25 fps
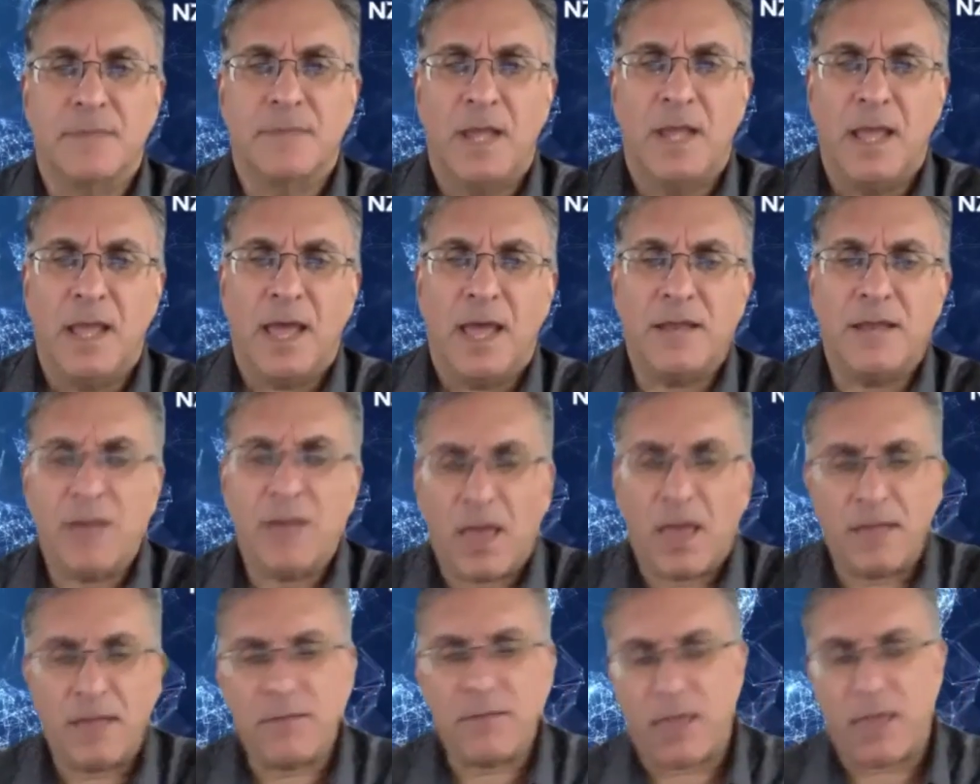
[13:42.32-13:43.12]

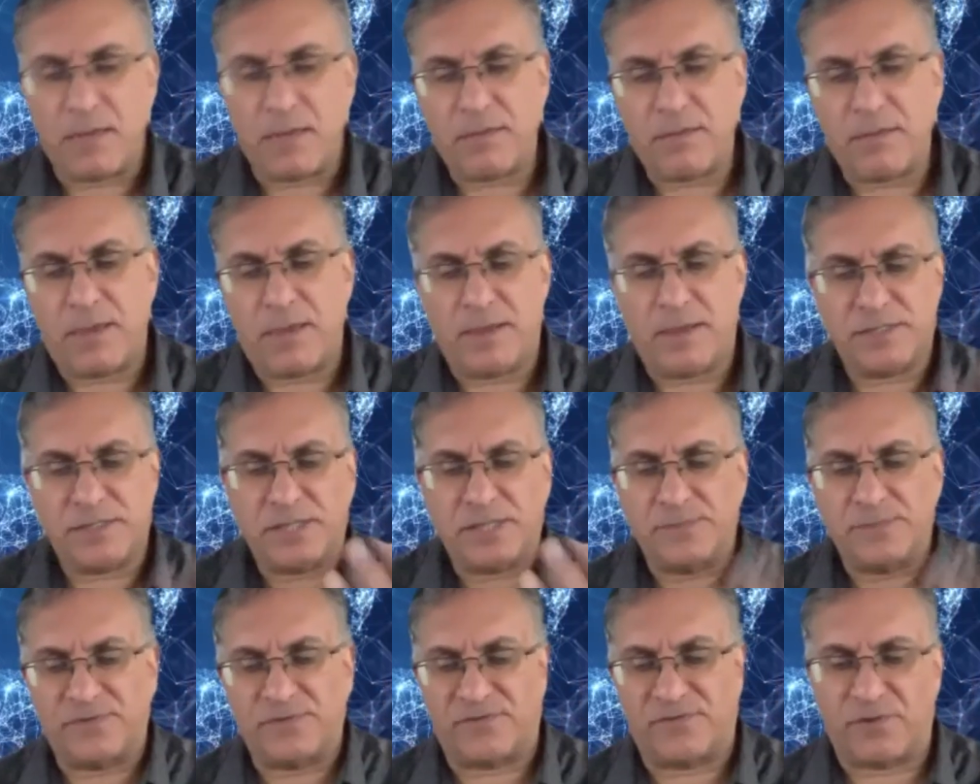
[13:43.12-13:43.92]
And in
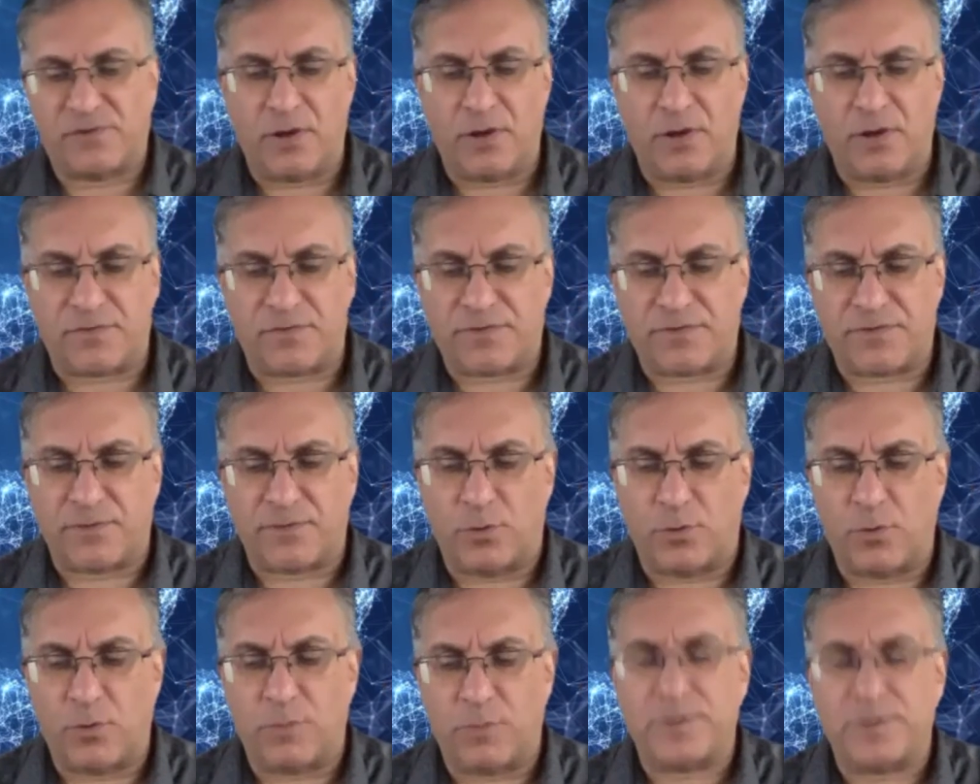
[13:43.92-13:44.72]
terms of growth
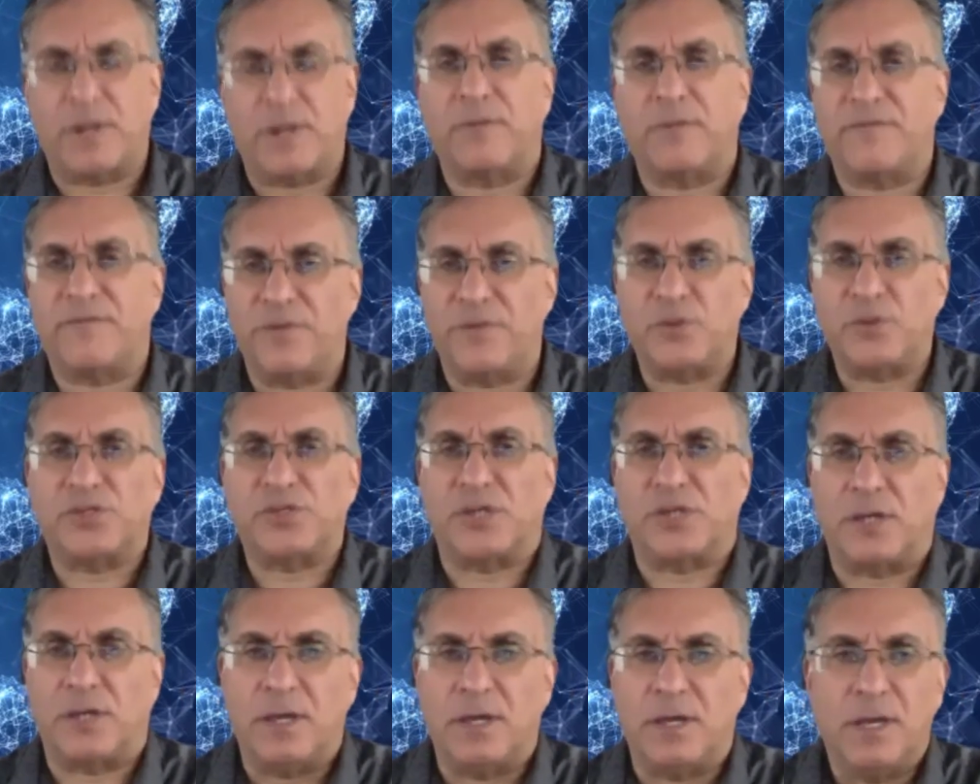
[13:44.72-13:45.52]
or, you know,
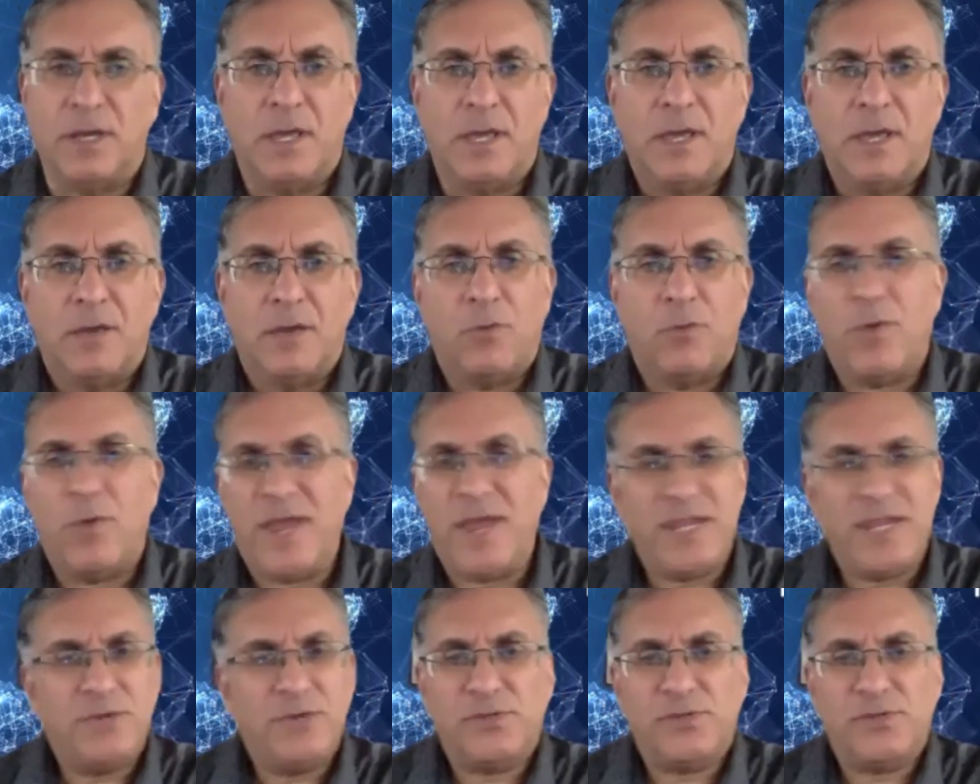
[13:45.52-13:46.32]
future, where
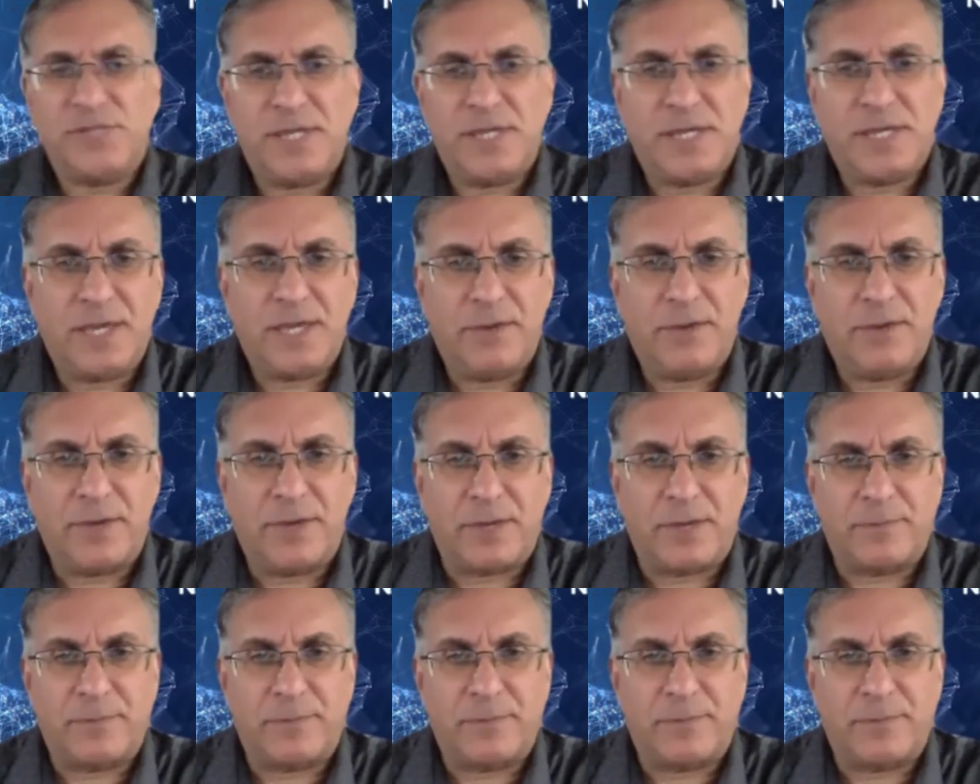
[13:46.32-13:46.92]
do you see it going?